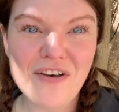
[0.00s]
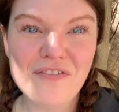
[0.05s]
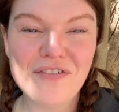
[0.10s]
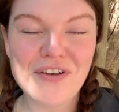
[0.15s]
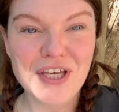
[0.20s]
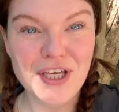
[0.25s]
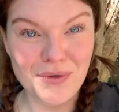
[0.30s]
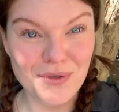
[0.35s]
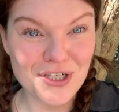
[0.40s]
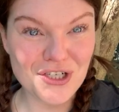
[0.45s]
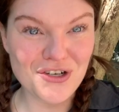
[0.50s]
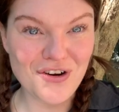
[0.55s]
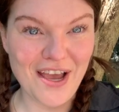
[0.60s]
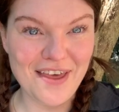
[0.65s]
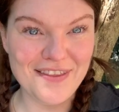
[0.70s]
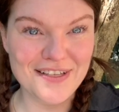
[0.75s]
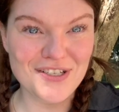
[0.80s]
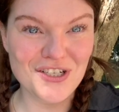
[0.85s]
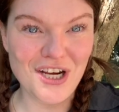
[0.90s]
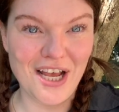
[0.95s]
for you to
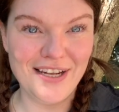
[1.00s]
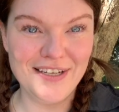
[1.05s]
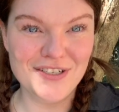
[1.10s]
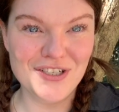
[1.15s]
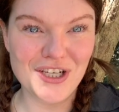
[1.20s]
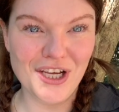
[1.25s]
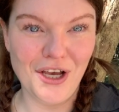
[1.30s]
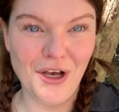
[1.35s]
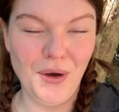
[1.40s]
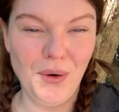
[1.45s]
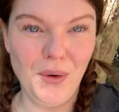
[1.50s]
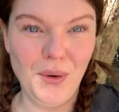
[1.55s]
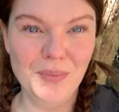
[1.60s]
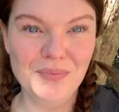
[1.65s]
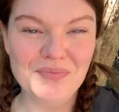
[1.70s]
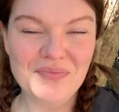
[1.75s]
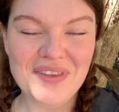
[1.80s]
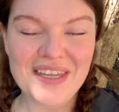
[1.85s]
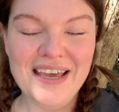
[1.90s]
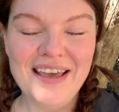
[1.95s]
try this challenge at
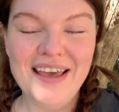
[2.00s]
home.